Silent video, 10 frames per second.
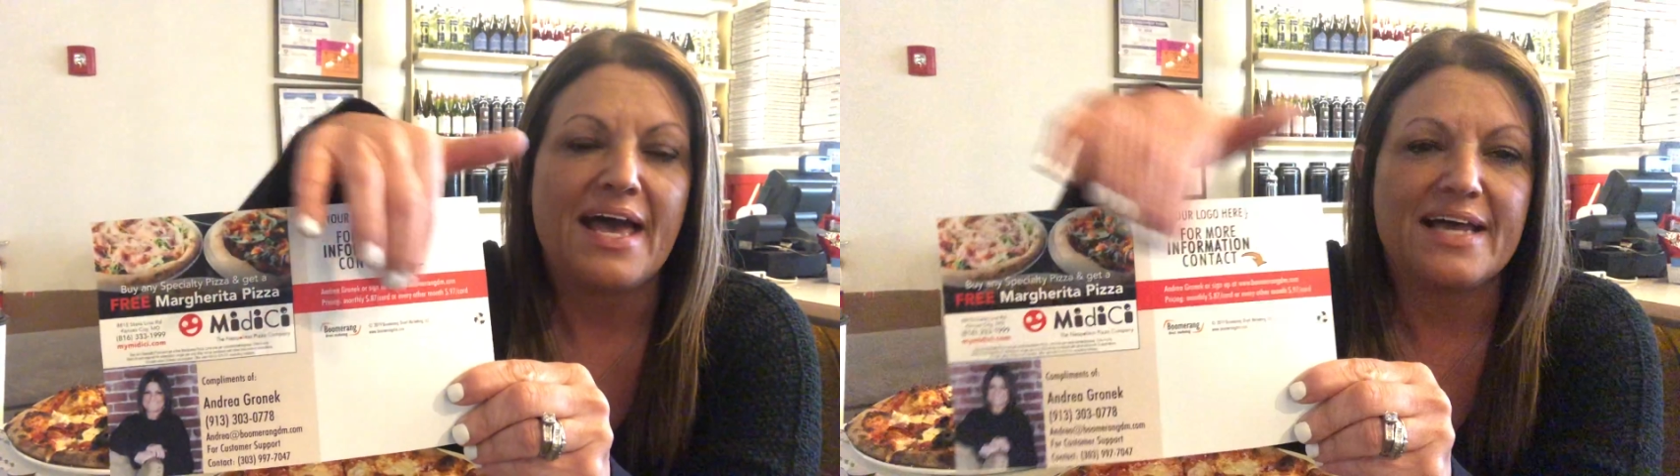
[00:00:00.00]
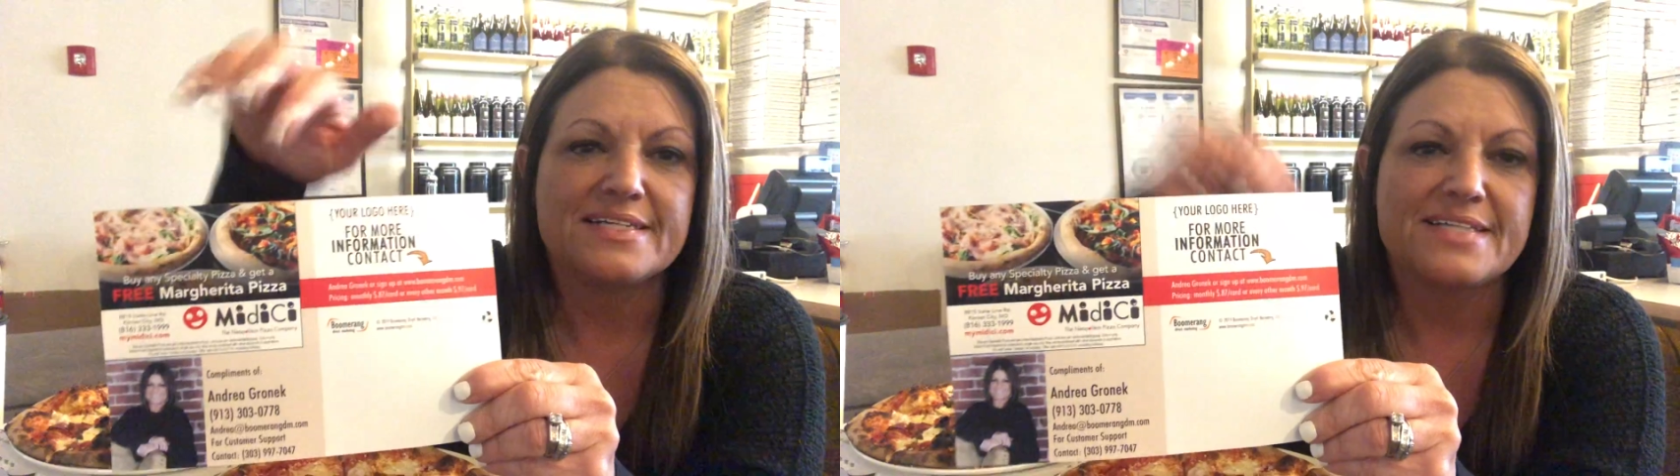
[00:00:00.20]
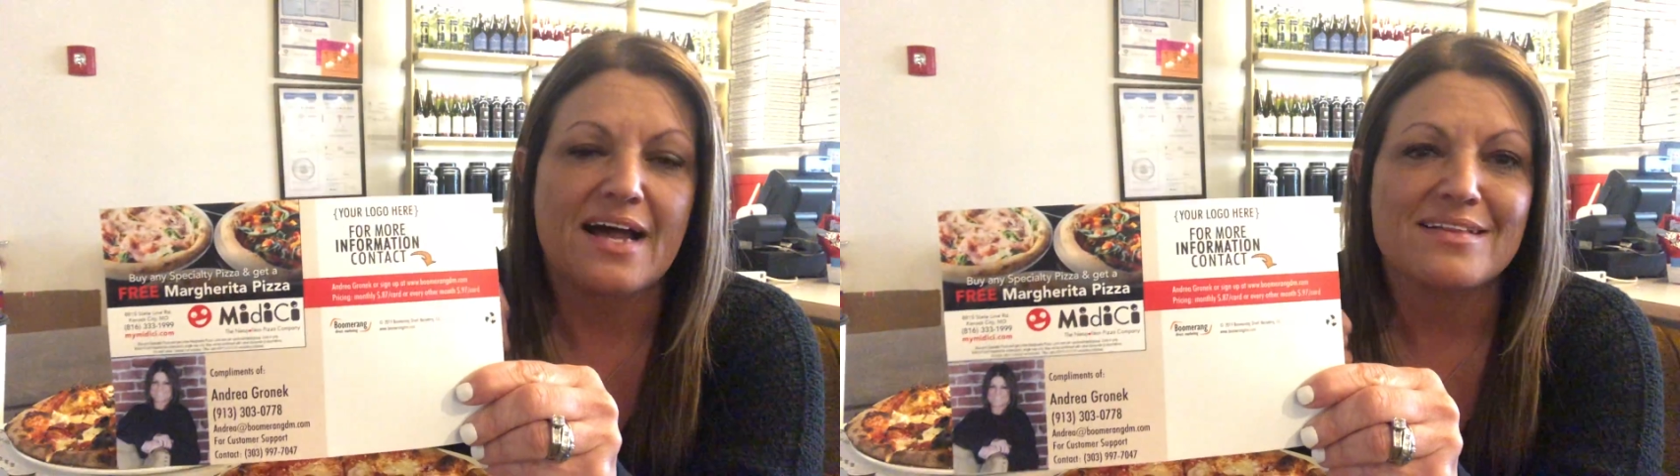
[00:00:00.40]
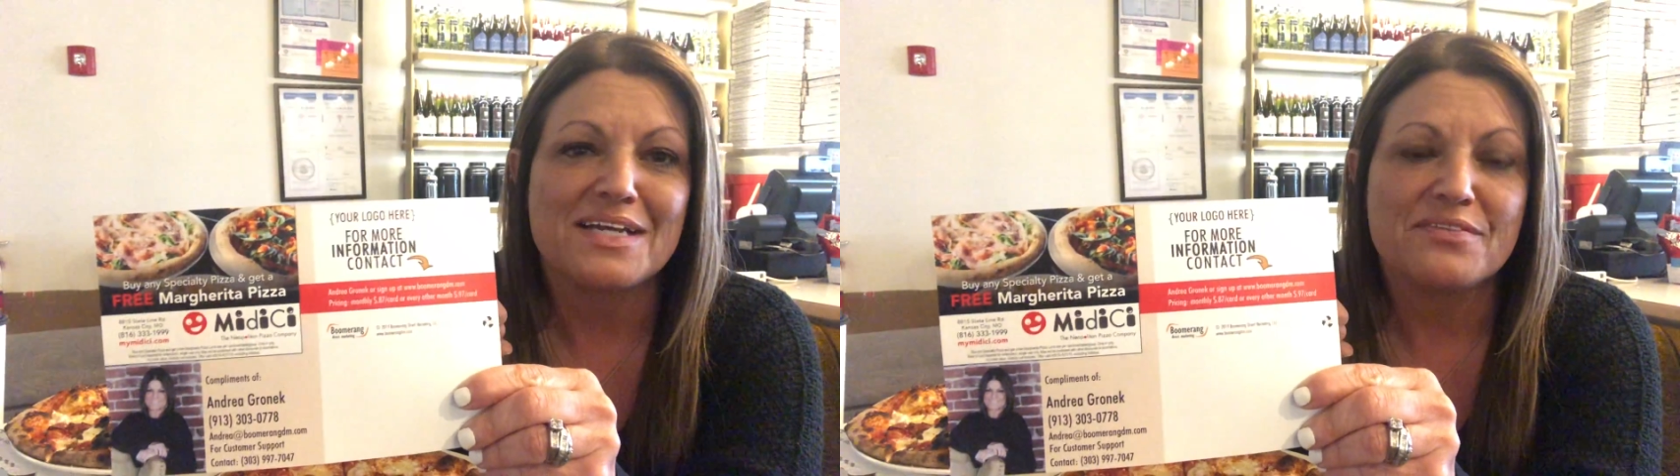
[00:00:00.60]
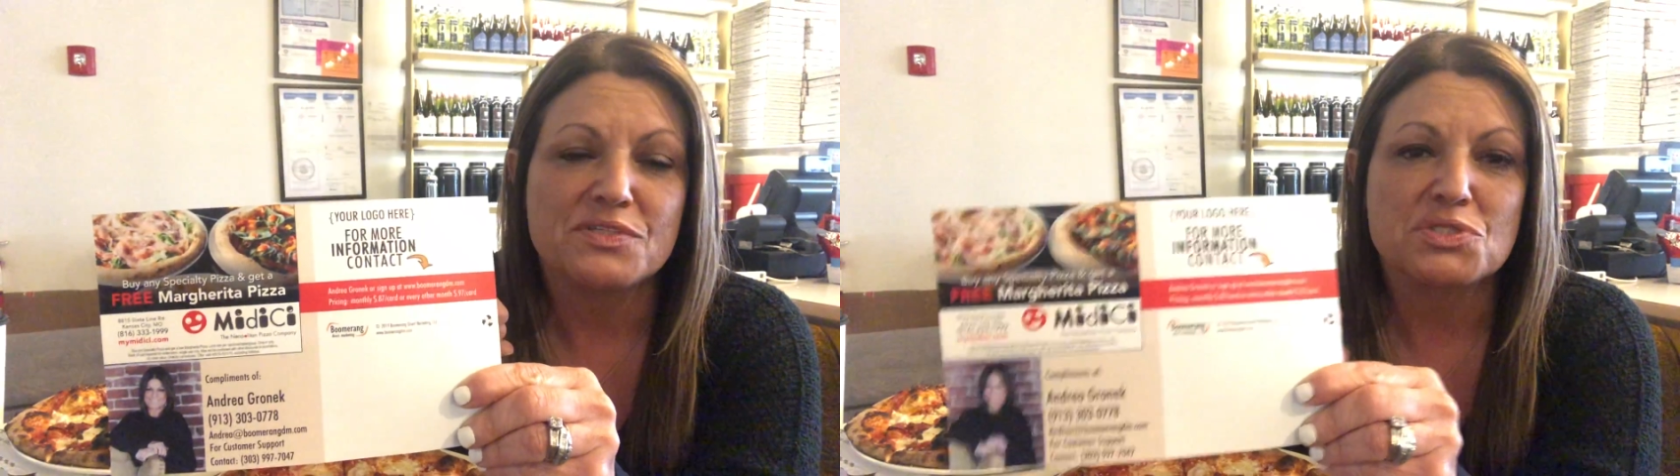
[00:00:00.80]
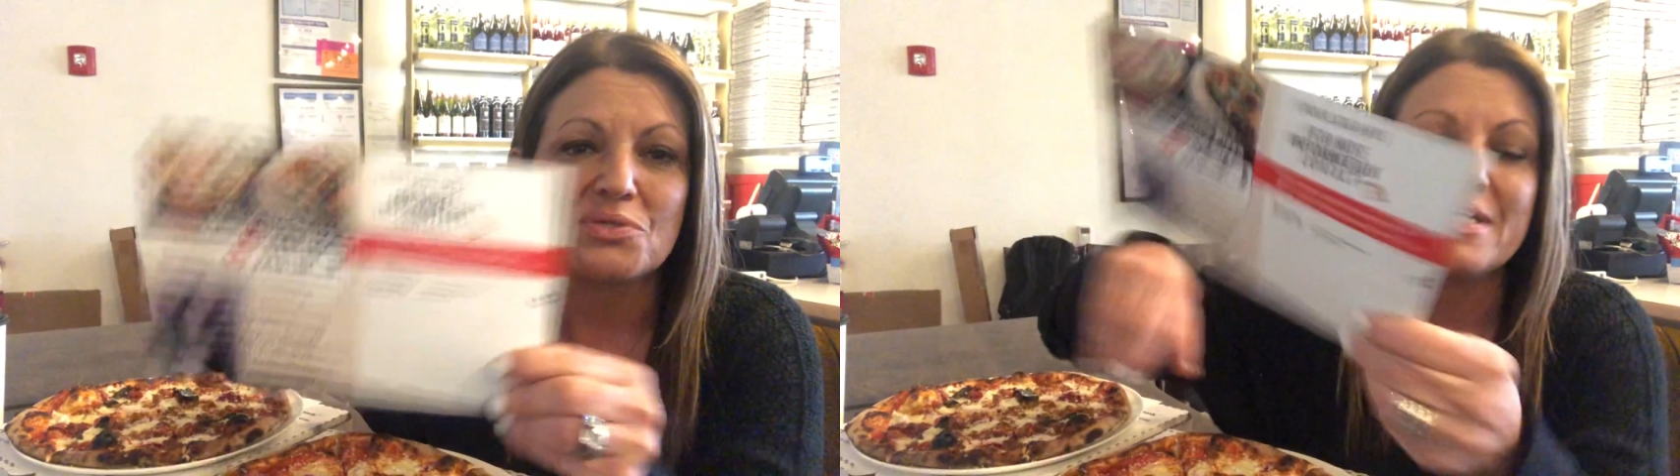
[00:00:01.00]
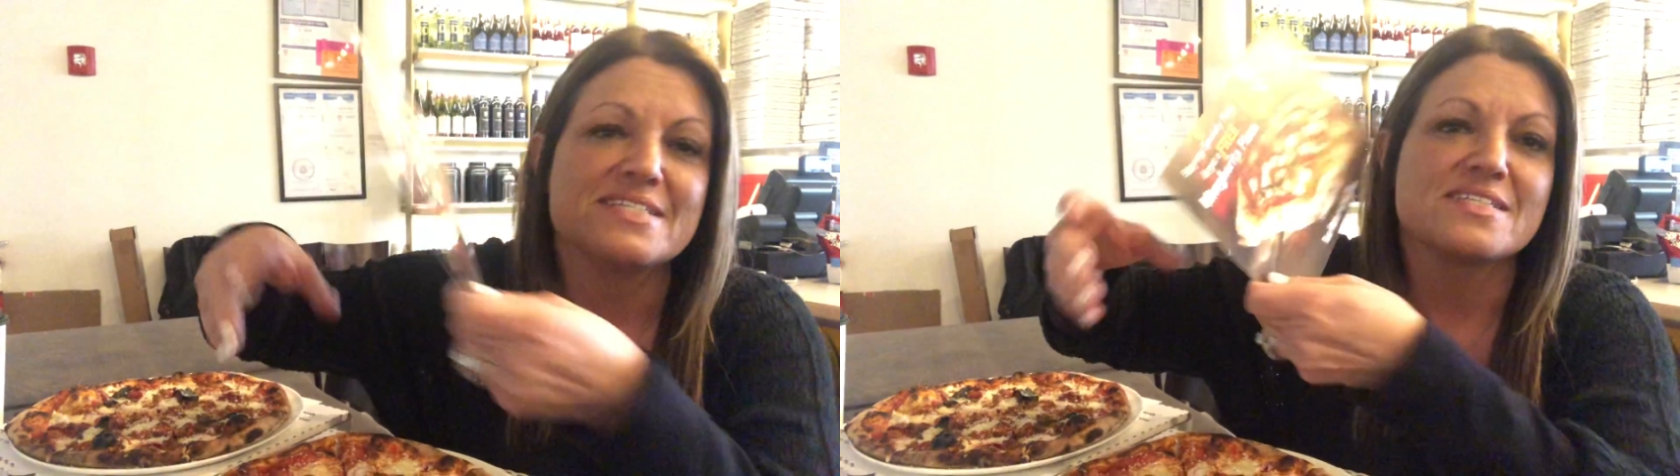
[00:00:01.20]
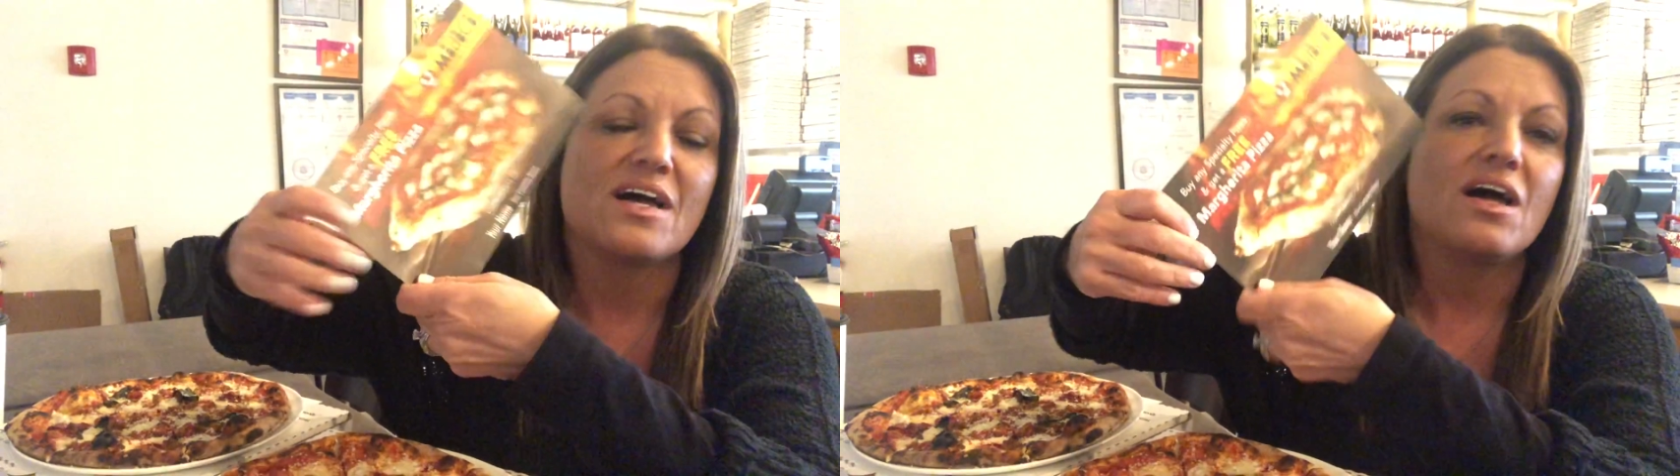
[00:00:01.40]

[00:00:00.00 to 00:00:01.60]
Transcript: and a tagline of your choice